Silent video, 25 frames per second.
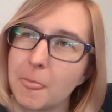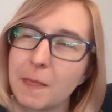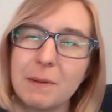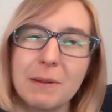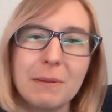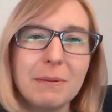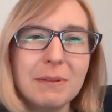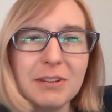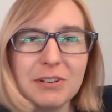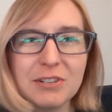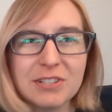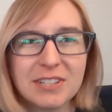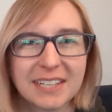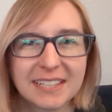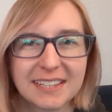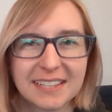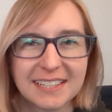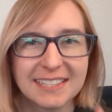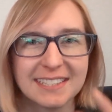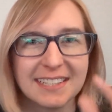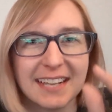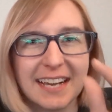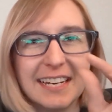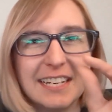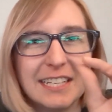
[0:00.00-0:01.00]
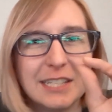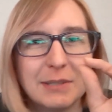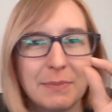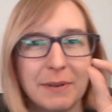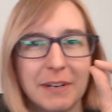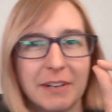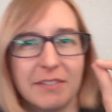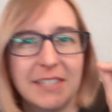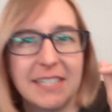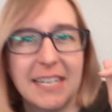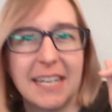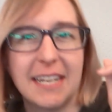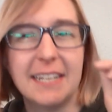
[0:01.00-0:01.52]
Maybe there's like the slightest bit
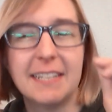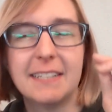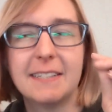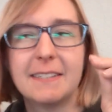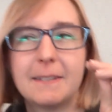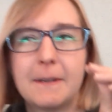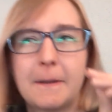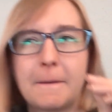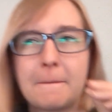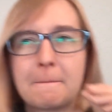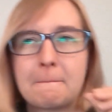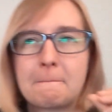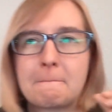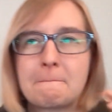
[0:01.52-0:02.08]
of a taste.